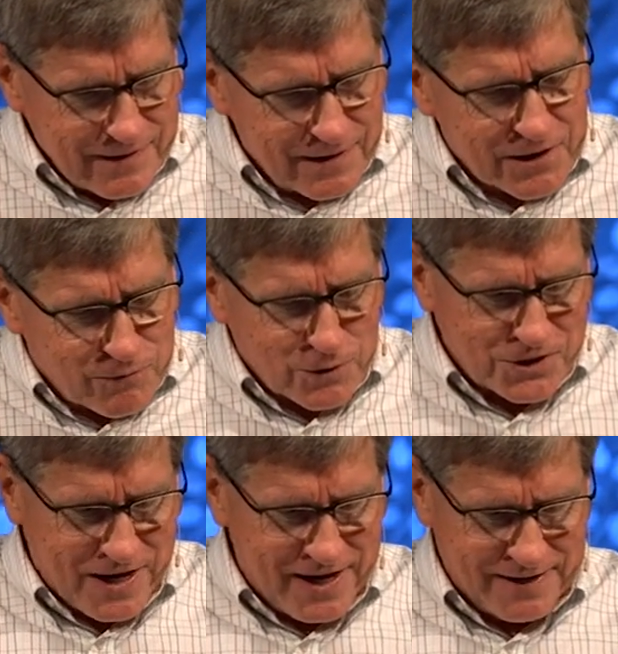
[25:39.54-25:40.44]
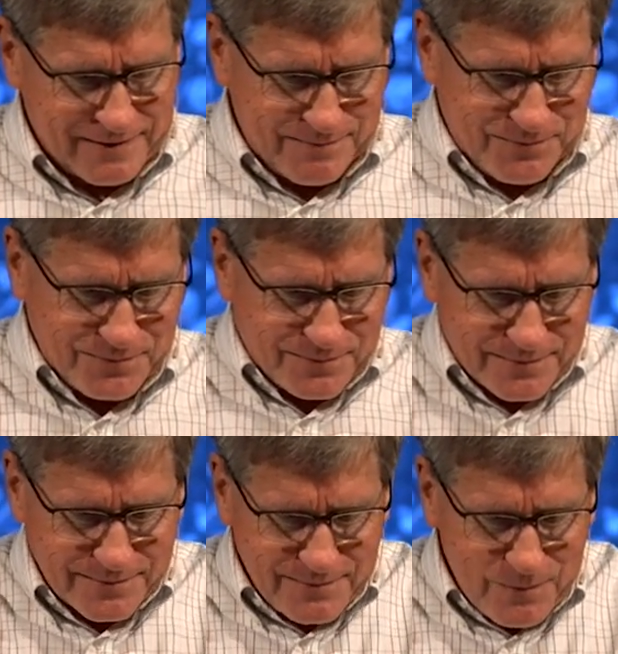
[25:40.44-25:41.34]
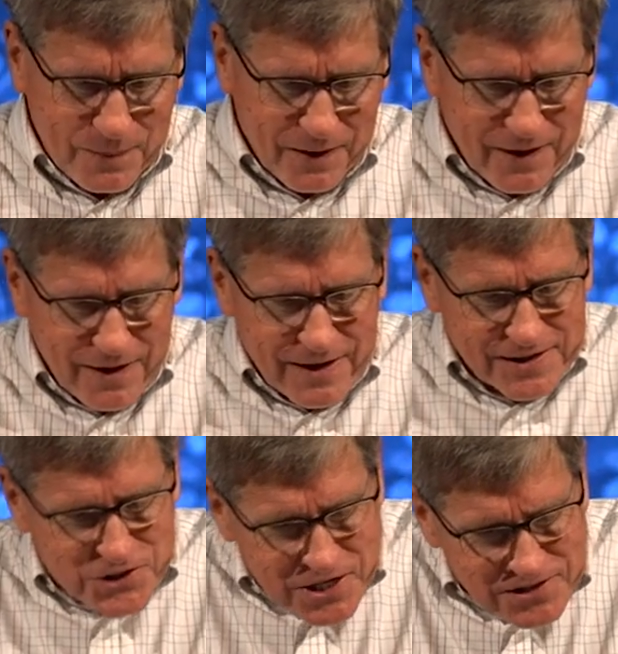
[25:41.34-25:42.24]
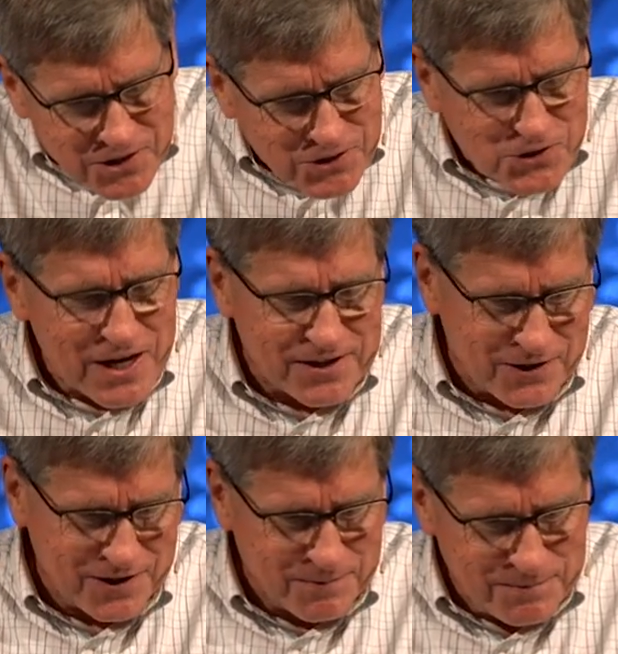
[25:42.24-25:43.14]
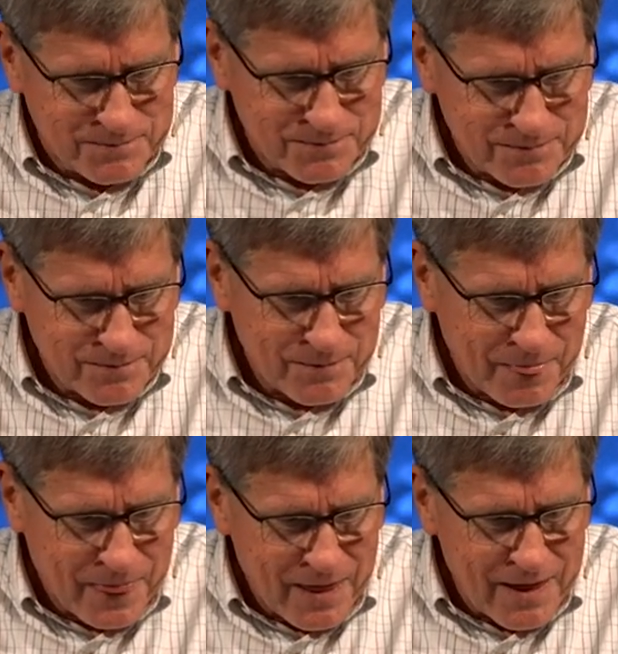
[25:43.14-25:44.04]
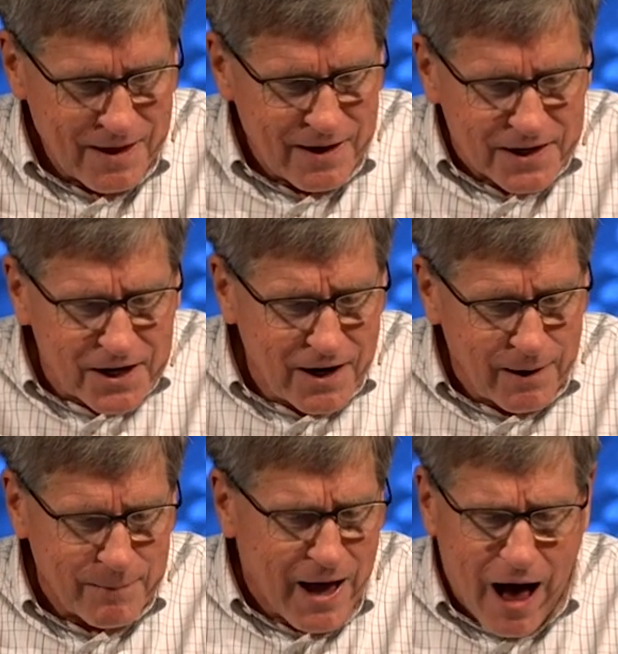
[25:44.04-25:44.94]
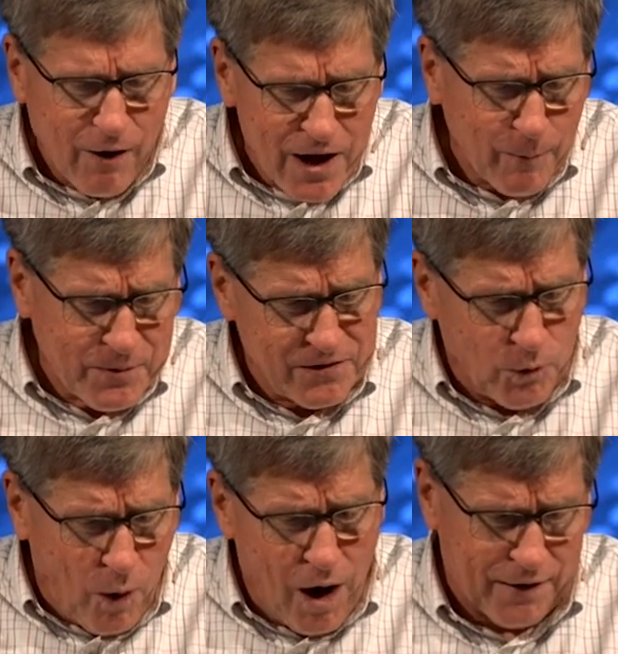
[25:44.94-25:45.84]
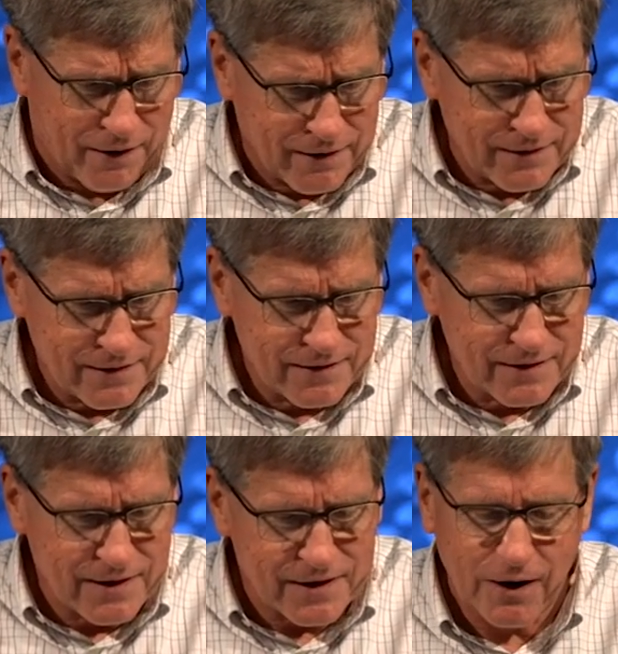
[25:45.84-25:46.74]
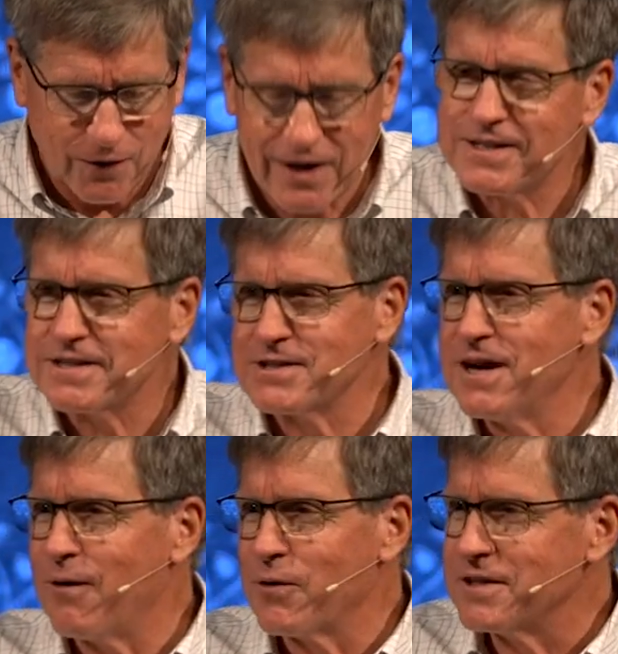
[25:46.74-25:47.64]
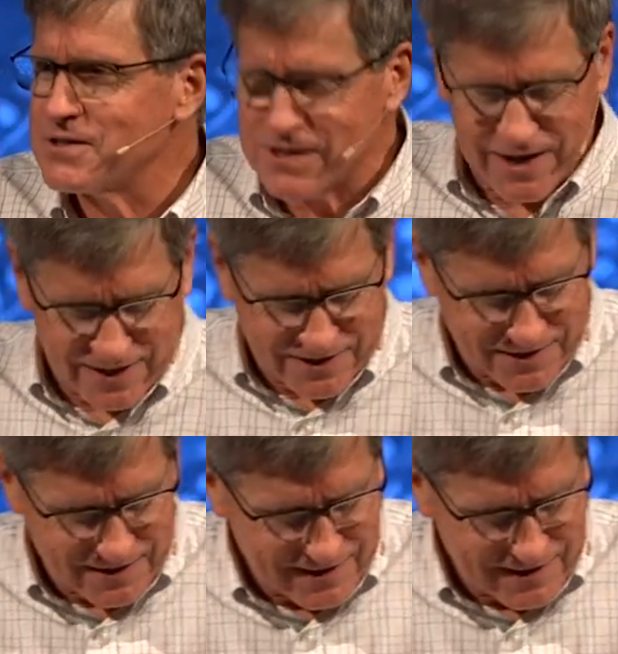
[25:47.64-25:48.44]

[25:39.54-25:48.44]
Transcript: Look at verse 8. Jesus said to him, Come, I'll help you in the water. No, that's, not what it says.